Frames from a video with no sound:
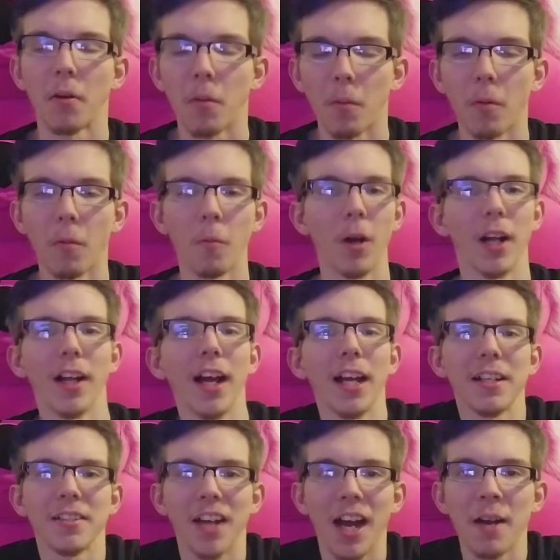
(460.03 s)
well,
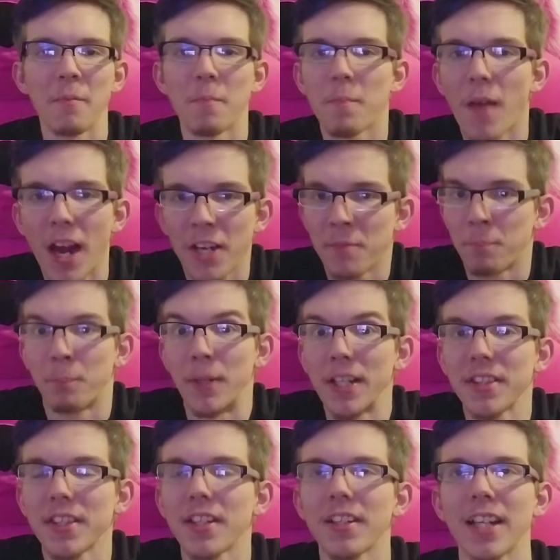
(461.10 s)
I beat
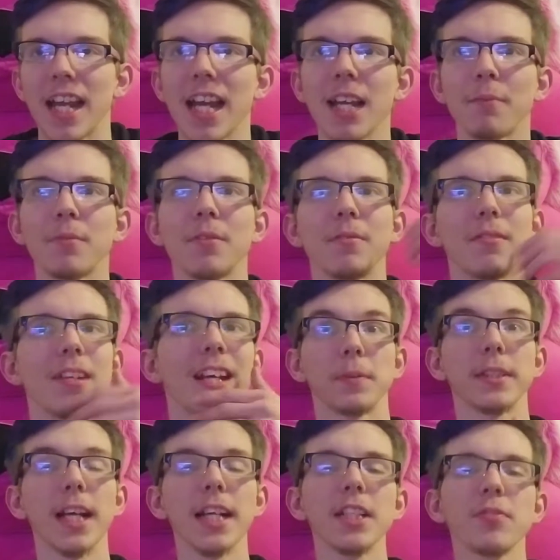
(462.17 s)
their games.
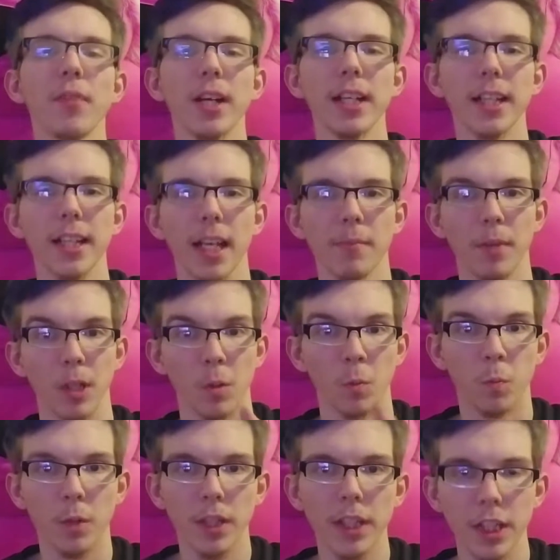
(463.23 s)
Besides finding a game that you're
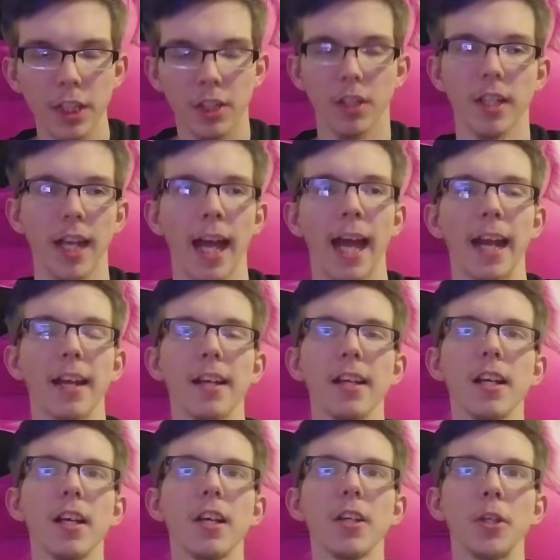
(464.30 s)
really good at,
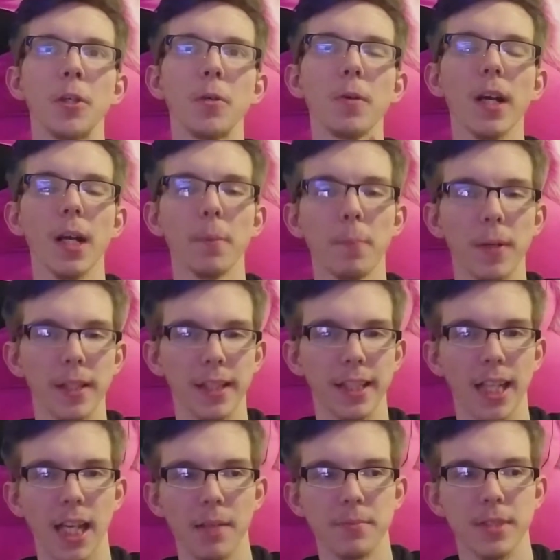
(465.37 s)
you gotta pick the
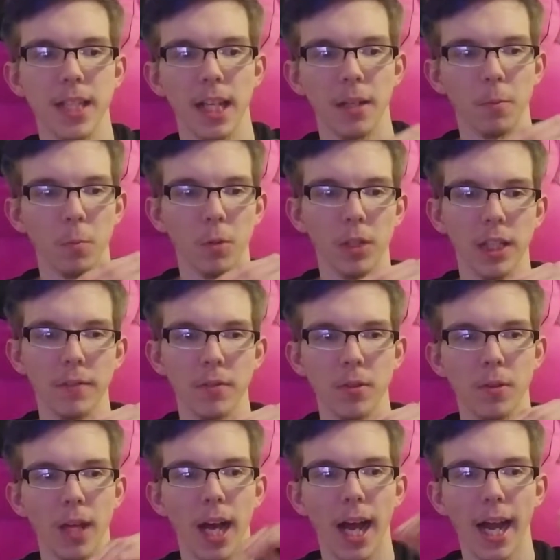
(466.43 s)
games that will give you the
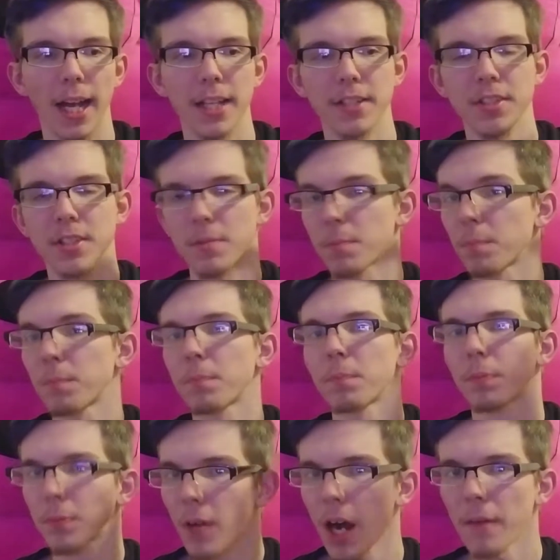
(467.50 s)
highest
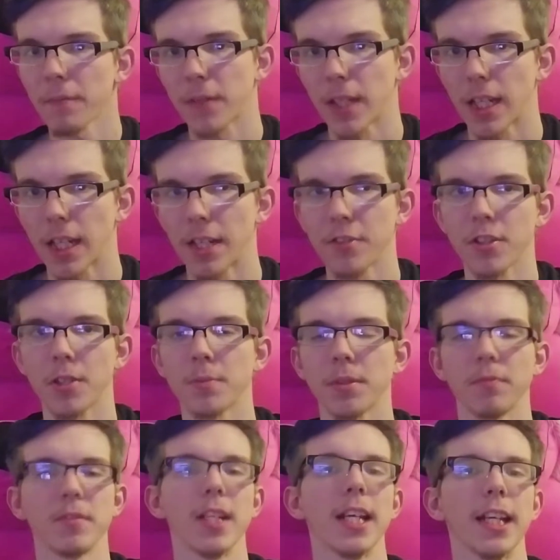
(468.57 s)
profit in terms of
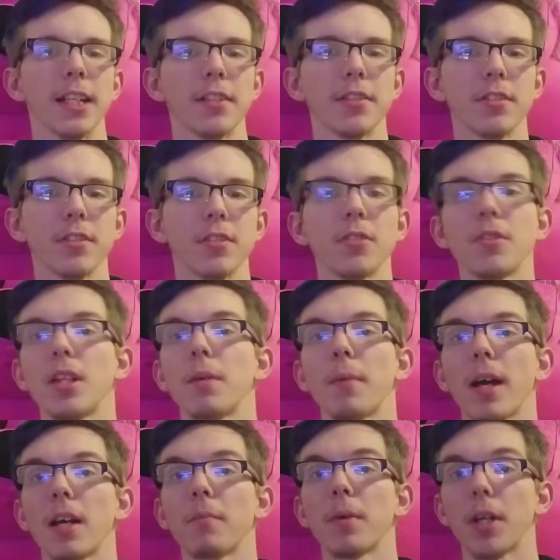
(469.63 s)
tickets to the amount of
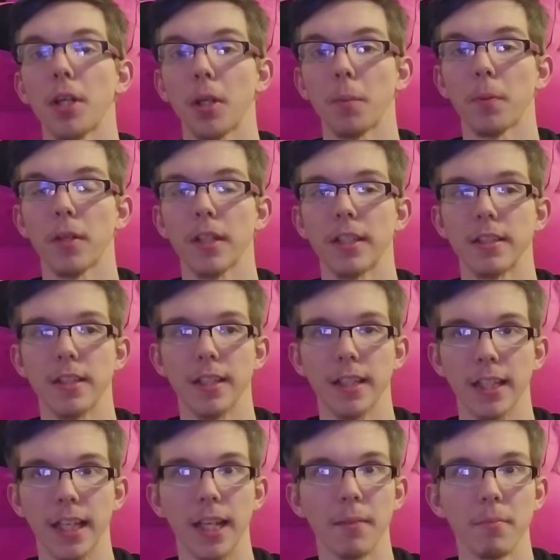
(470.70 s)
money you're putting into the
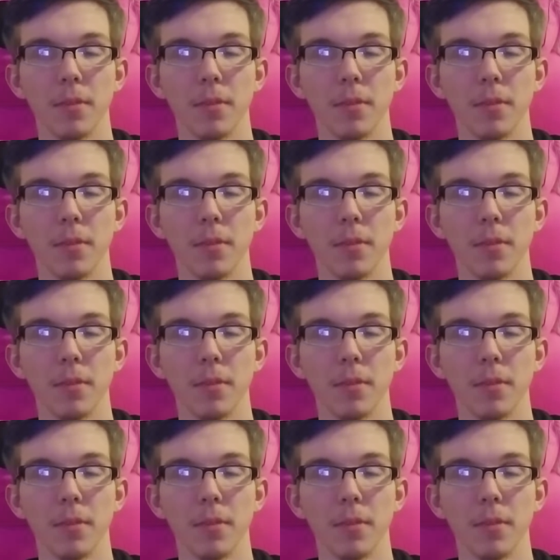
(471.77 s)
game.